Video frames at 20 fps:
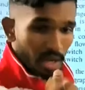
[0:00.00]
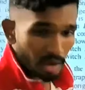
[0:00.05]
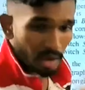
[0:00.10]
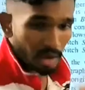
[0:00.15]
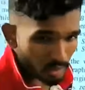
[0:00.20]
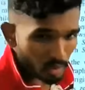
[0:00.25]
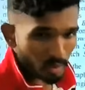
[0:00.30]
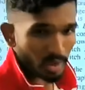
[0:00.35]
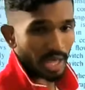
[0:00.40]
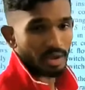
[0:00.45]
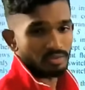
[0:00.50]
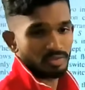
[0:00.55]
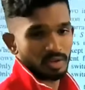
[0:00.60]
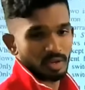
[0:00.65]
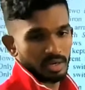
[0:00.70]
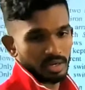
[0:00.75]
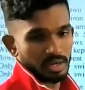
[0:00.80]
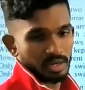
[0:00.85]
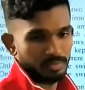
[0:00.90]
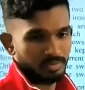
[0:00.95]
you have current.
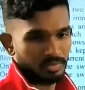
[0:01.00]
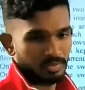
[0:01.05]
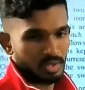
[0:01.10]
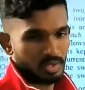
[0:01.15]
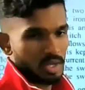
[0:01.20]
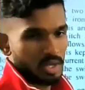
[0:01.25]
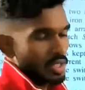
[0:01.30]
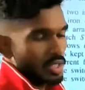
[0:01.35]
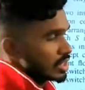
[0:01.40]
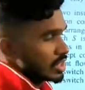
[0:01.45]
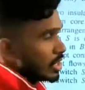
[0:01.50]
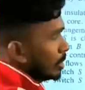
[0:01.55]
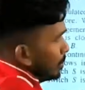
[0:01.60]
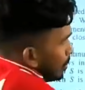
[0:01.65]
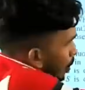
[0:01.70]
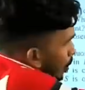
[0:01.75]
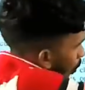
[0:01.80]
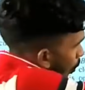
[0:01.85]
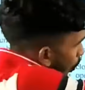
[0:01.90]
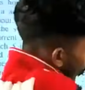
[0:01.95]
The
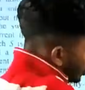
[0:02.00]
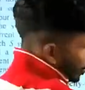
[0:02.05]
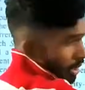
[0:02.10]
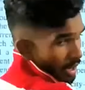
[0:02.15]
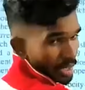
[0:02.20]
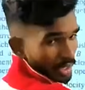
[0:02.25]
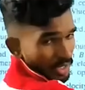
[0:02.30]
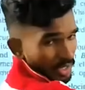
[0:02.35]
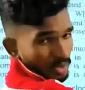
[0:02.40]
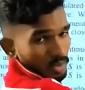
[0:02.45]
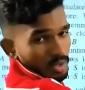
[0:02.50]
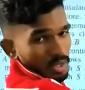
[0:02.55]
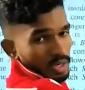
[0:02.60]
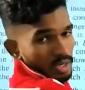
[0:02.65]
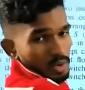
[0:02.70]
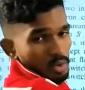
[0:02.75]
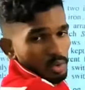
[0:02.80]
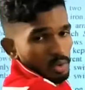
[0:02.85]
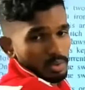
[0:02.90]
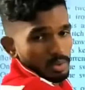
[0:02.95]
moment you
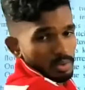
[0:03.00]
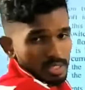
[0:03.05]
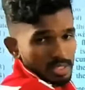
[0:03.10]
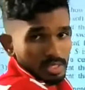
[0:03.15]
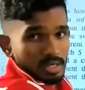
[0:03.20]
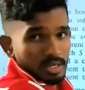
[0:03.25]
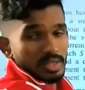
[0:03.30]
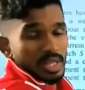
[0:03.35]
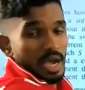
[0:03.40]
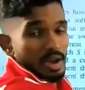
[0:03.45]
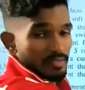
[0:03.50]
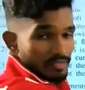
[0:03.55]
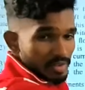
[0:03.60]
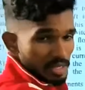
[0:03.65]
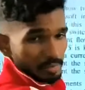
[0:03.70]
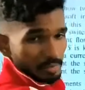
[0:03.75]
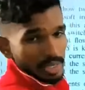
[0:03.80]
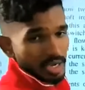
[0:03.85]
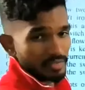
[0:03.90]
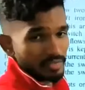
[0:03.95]
close it, there will
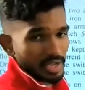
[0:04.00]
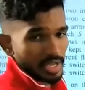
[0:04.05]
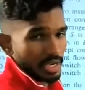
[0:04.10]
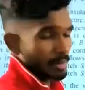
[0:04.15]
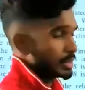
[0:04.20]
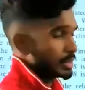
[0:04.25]
be a variable